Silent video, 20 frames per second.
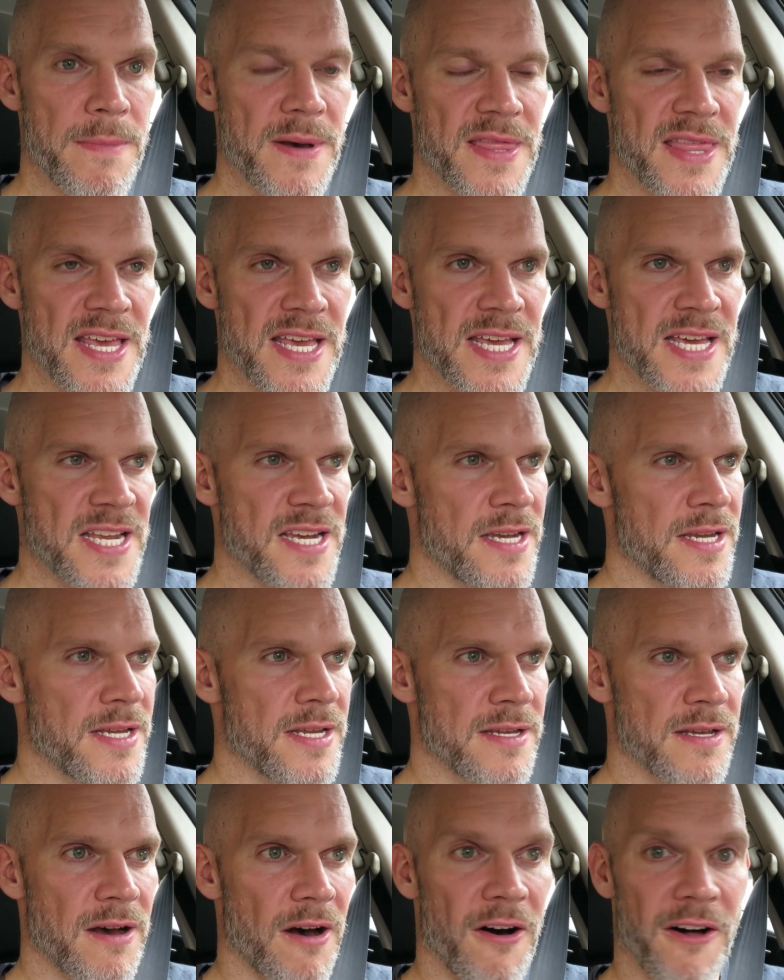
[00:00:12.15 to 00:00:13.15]
but then
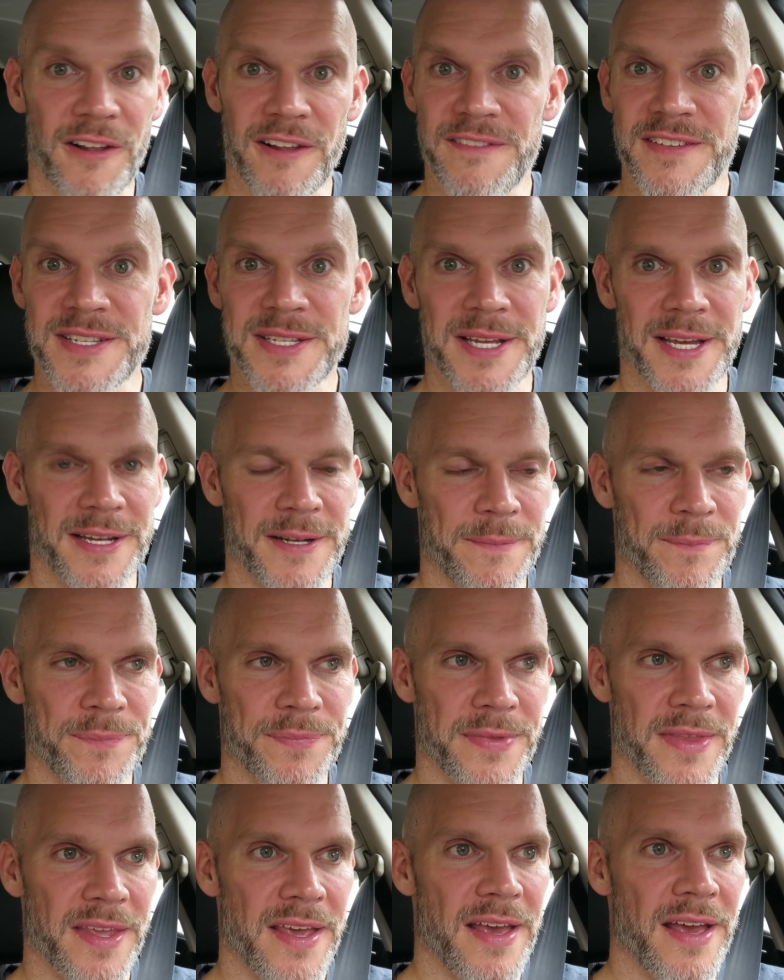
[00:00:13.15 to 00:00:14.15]
all of a sudden,
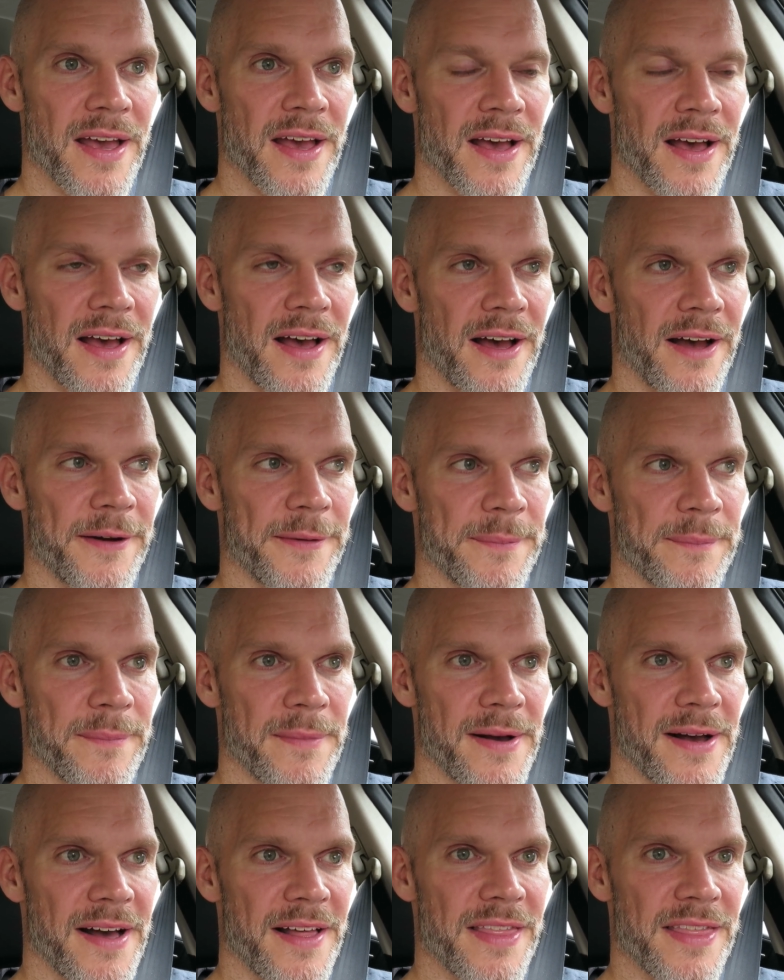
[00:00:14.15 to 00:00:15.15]

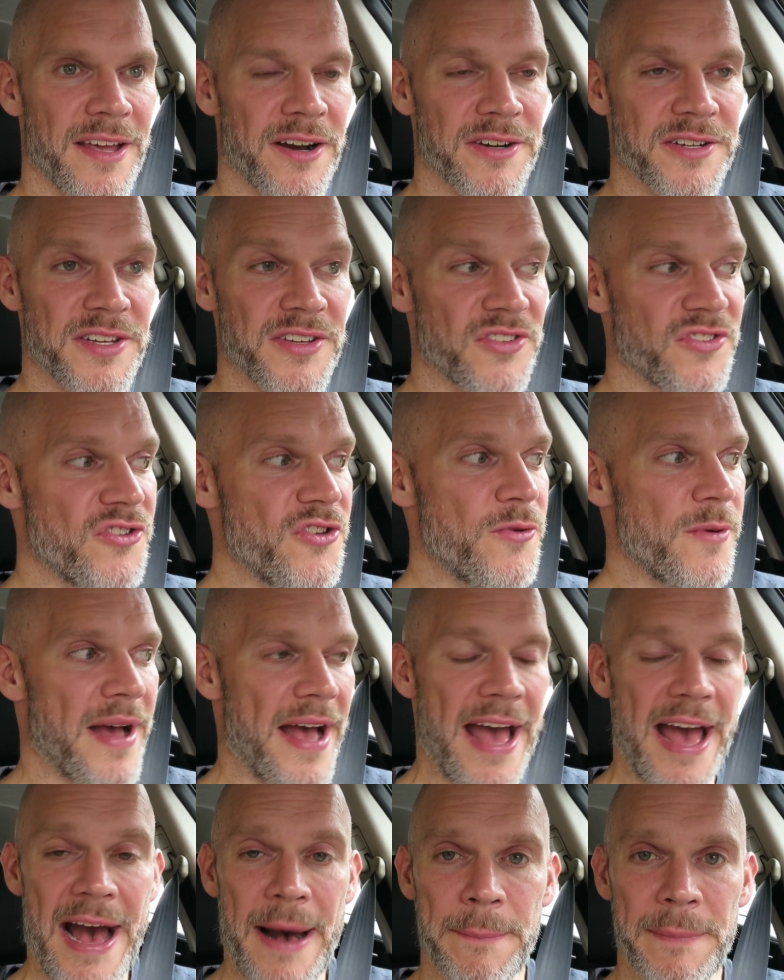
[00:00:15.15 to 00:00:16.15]
um, there's this new
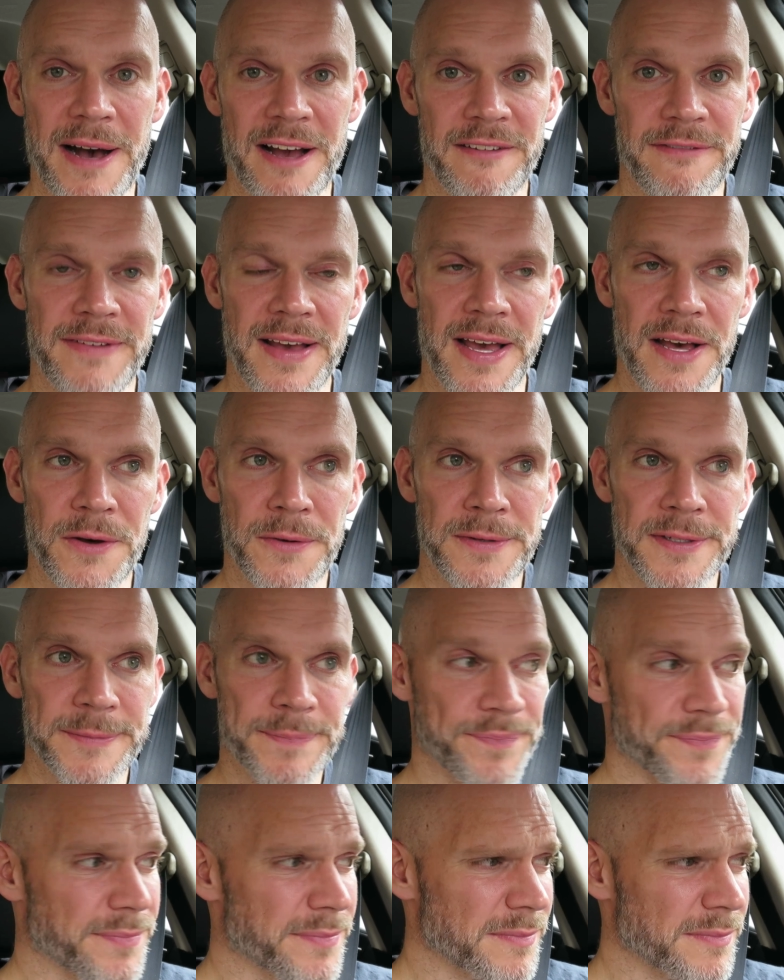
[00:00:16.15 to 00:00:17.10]
app I found.